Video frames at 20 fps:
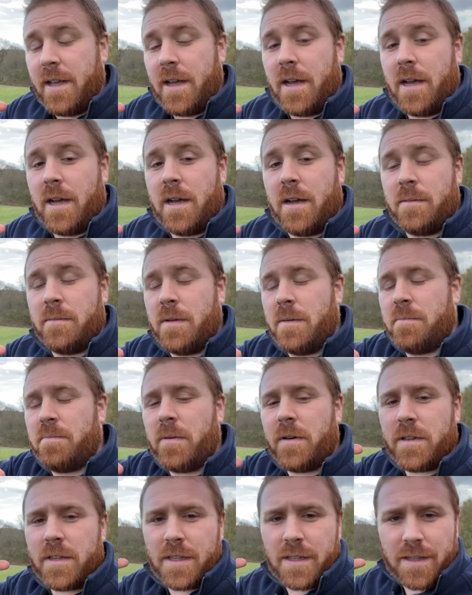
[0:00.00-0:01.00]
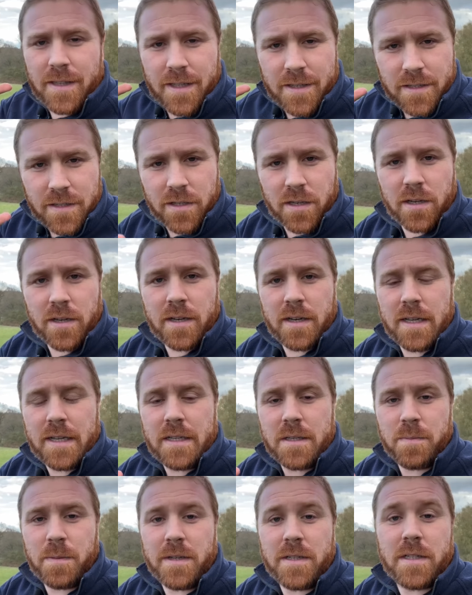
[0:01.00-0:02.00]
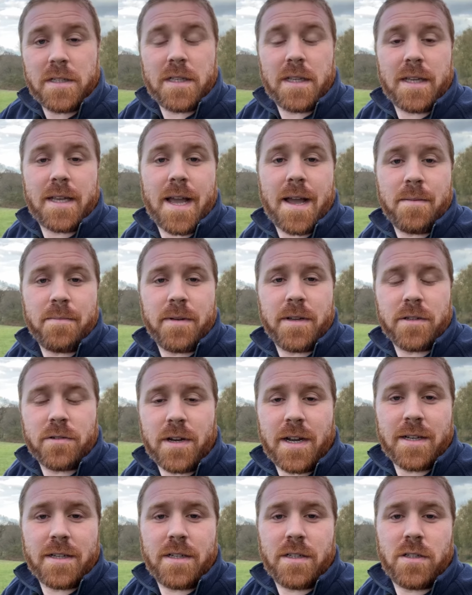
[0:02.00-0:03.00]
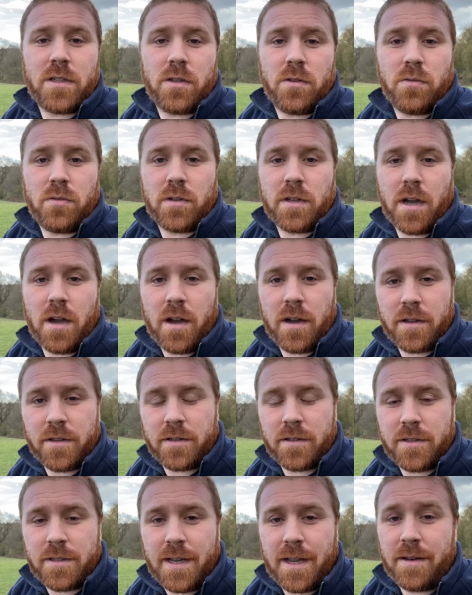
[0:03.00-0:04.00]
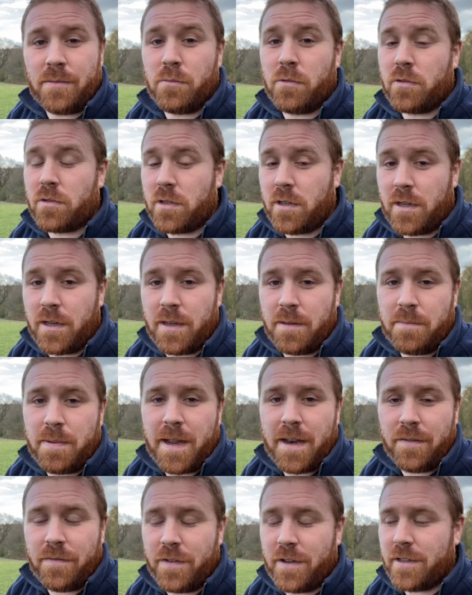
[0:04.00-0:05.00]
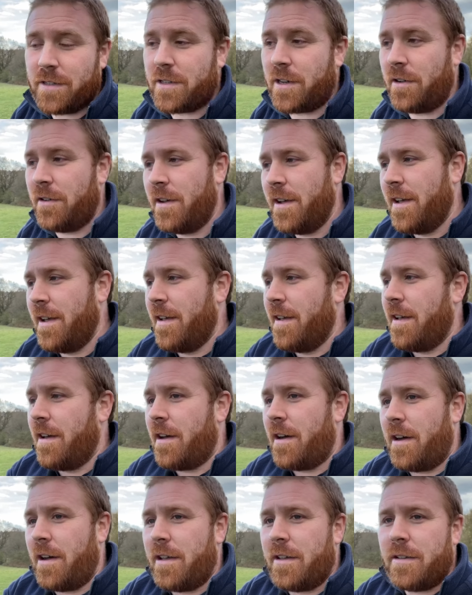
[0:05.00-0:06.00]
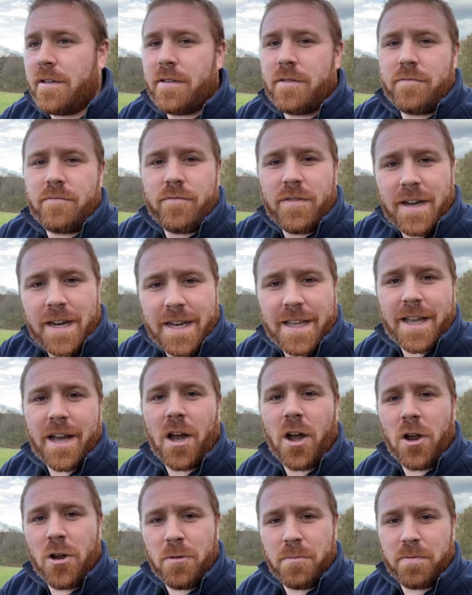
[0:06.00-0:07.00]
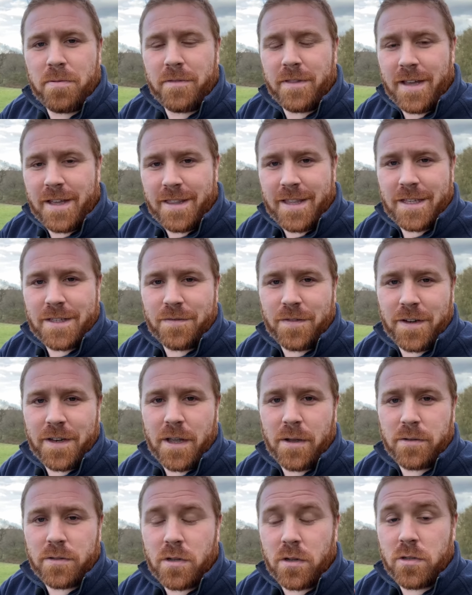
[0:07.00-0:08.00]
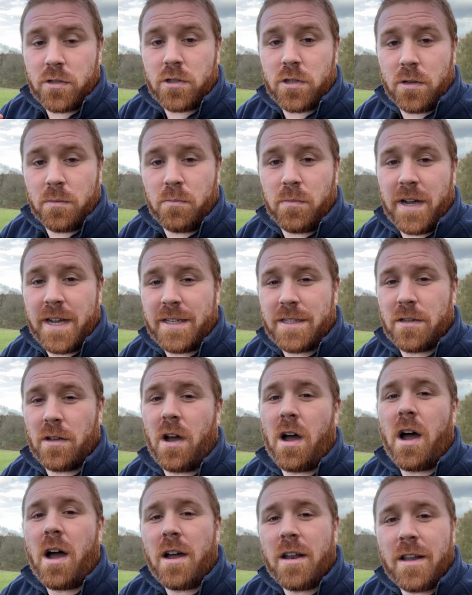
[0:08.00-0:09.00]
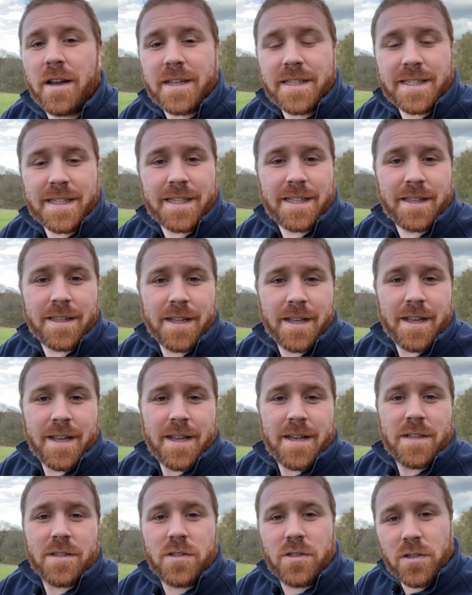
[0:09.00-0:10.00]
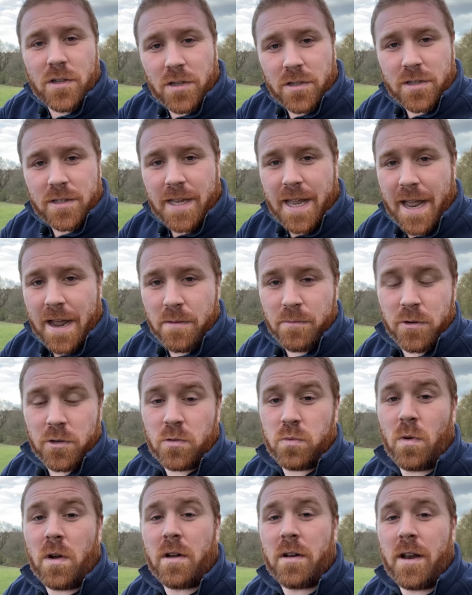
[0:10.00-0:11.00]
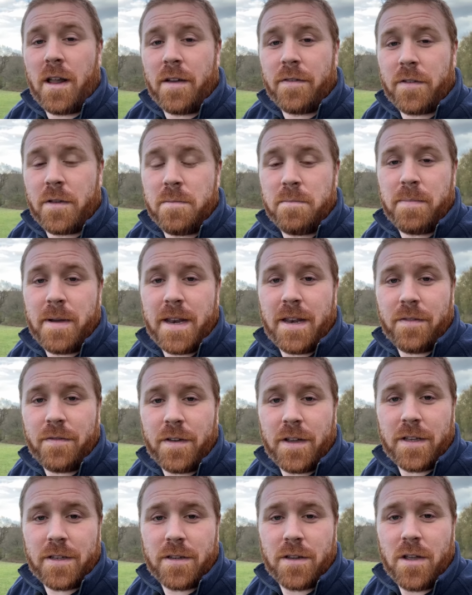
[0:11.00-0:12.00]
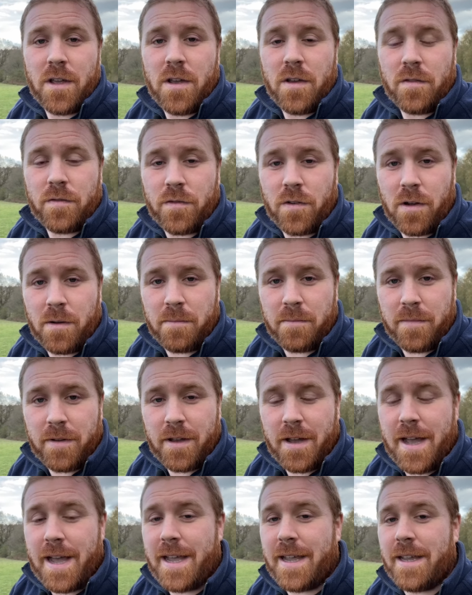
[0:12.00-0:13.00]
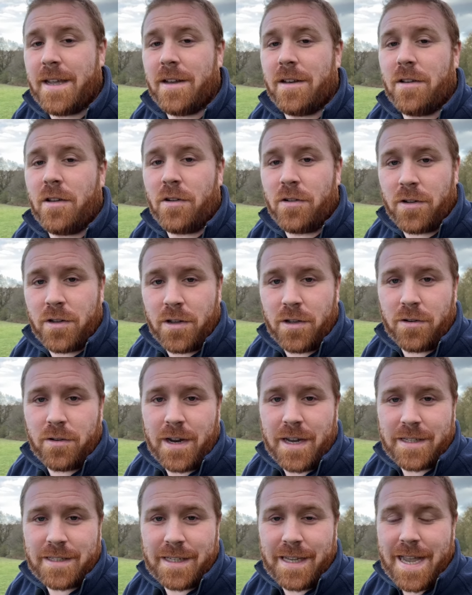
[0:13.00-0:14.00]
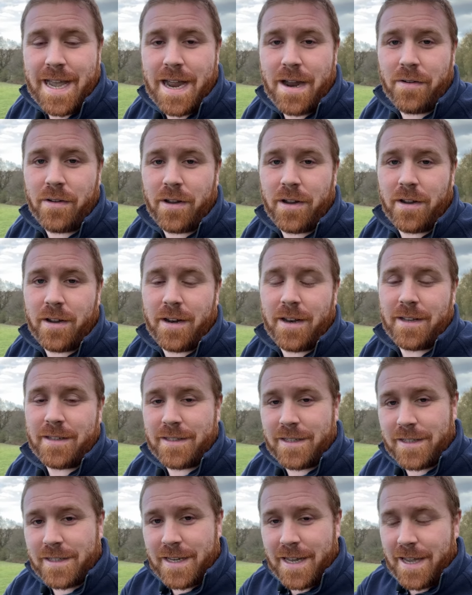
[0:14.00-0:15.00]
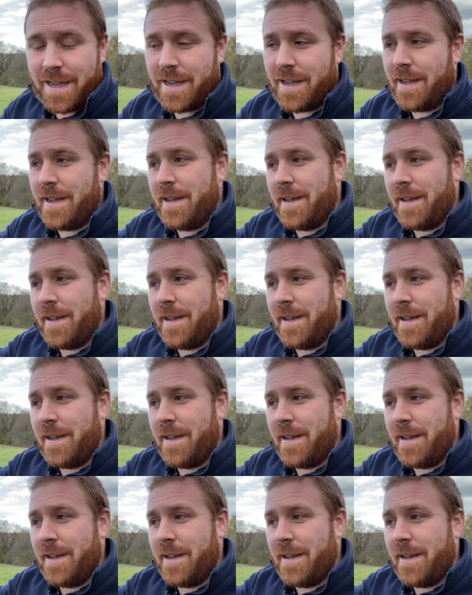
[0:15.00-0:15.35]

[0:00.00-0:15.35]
um, but are certainly species that can be attracted to gardens and will certainly benefit. So I really hope that this video has gone some way to highlighting just how much wildlife can benefit from a longer area. And as I say,